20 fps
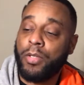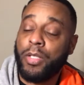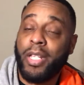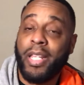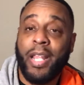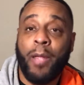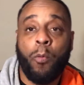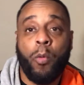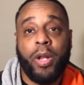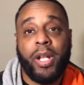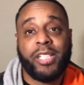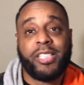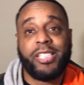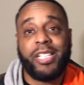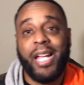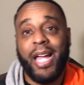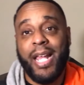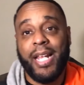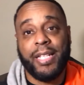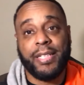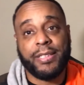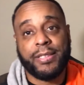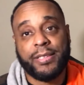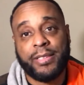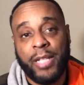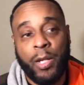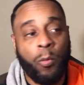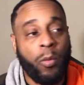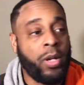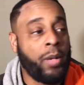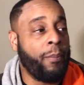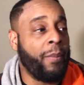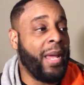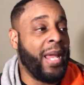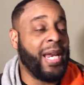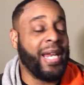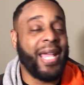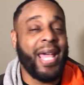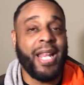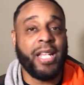they want a challenge. They want a man
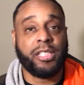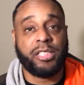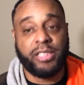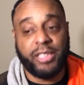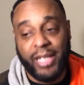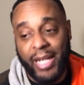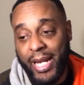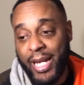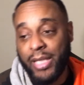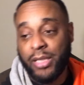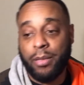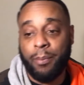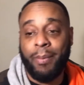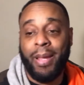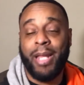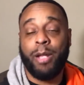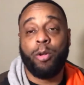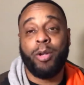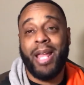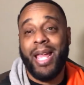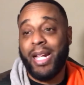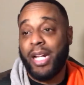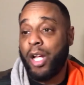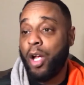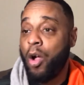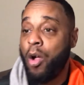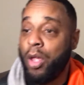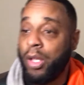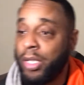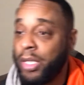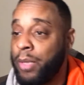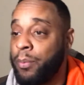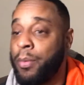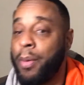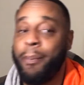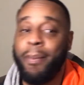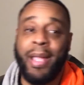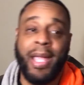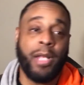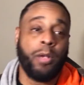that got to chase, a man who not calling them, a
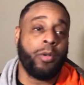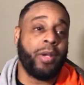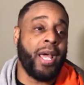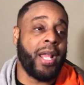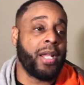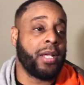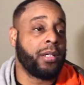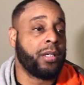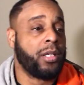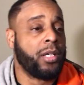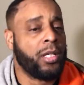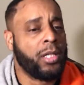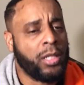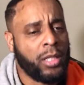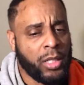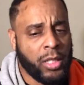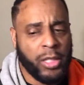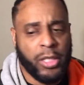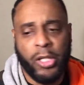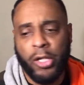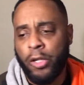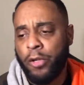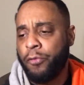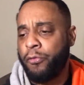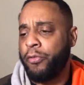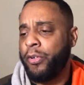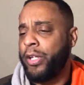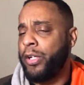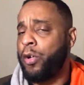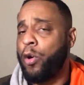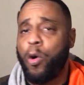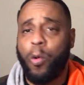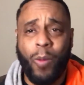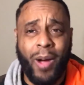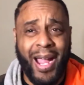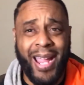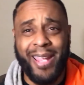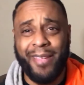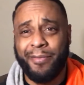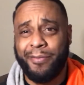man who got a girlfriend or a
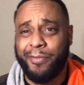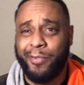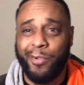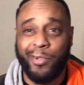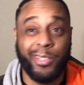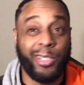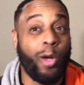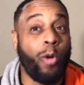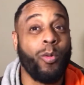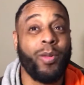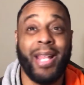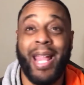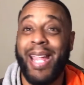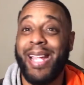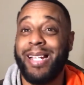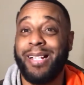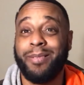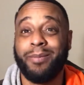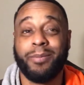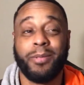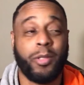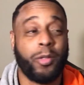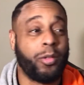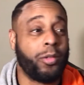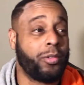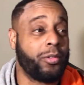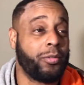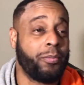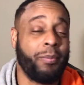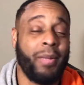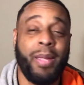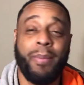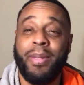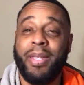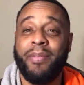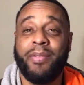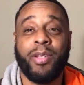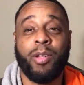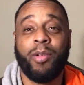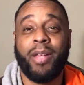wife, or don't like them, or maybe
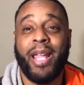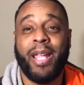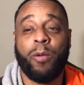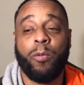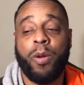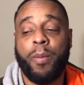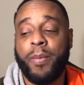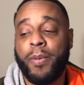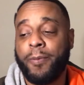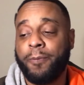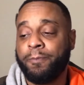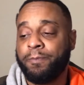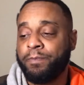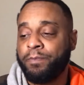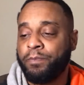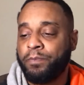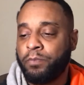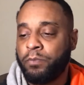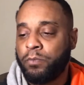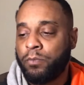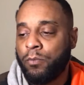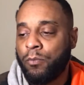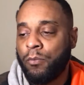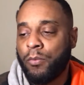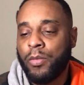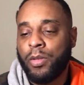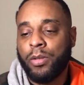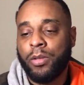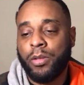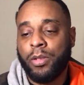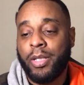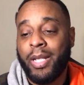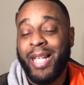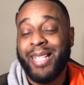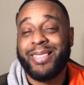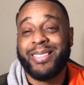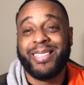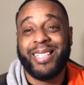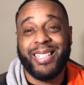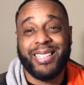even don't like women. That's
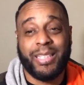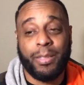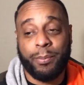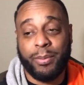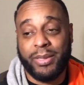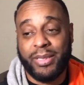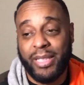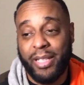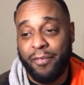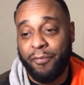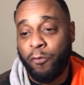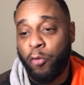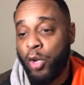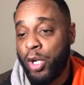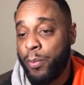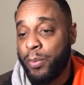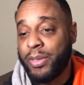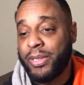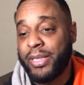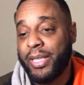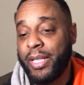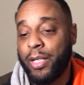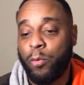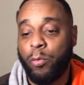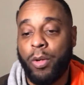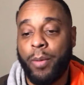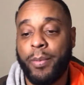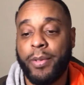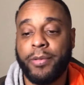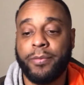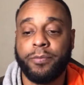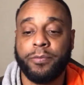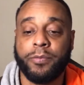60%. 40% of women